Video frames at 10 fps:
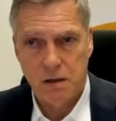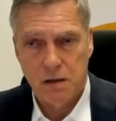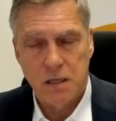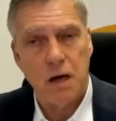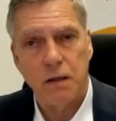
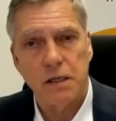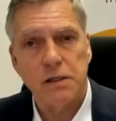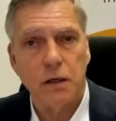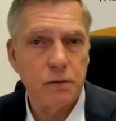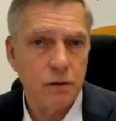Now let's
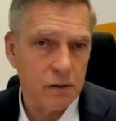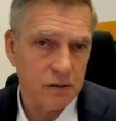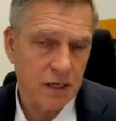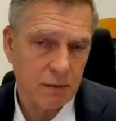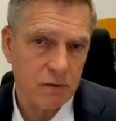go into the
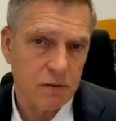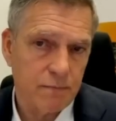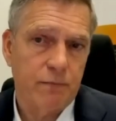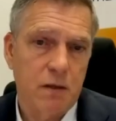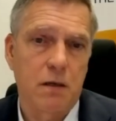segments.
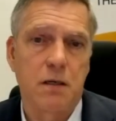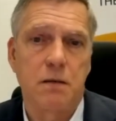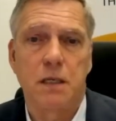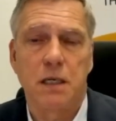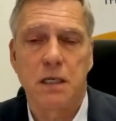
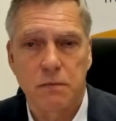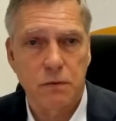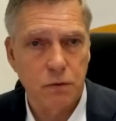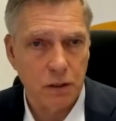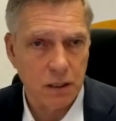And
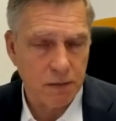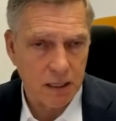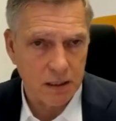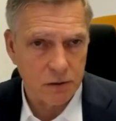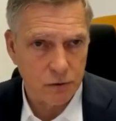looking back
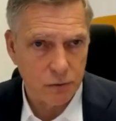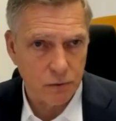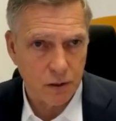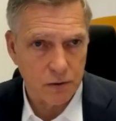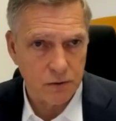in
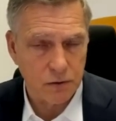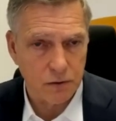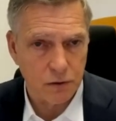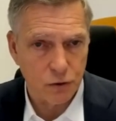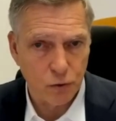
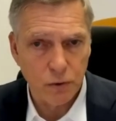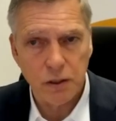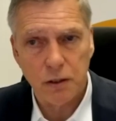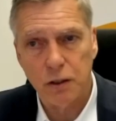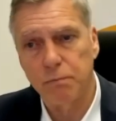2002
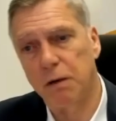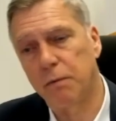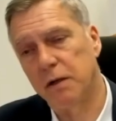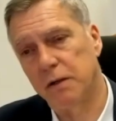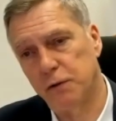here, but
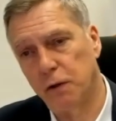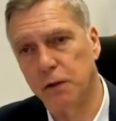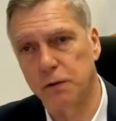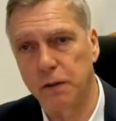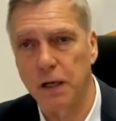where there's
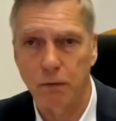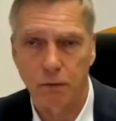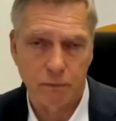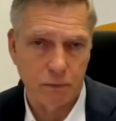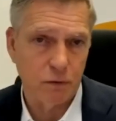also an
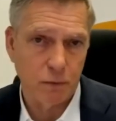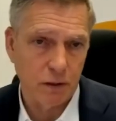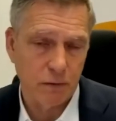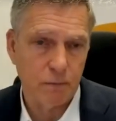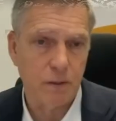outlook for
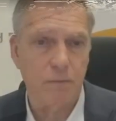23.